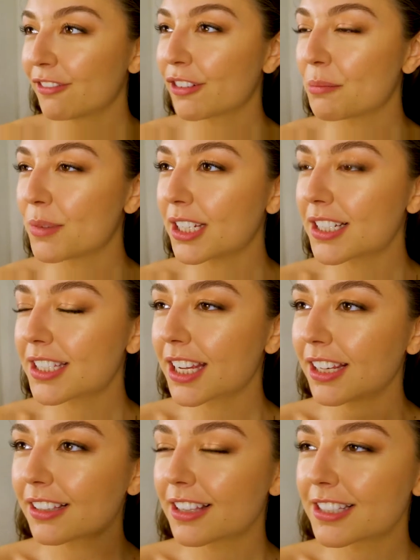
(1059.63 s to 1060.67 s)
For me, it's
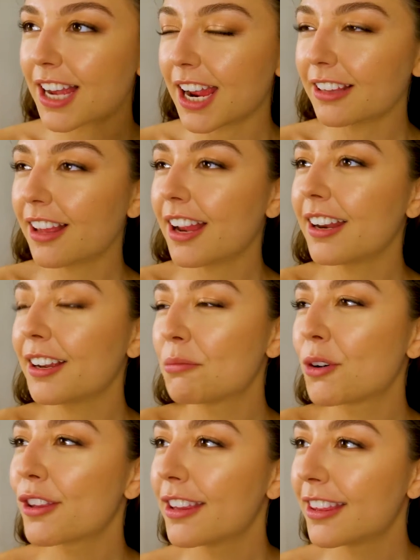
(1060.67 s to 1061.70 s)
like the tight lining
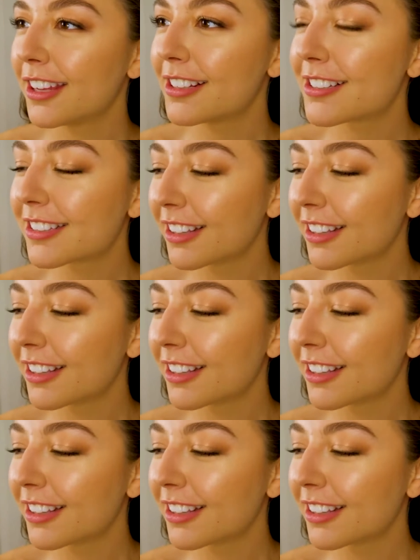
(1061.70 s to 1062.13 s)
more than this.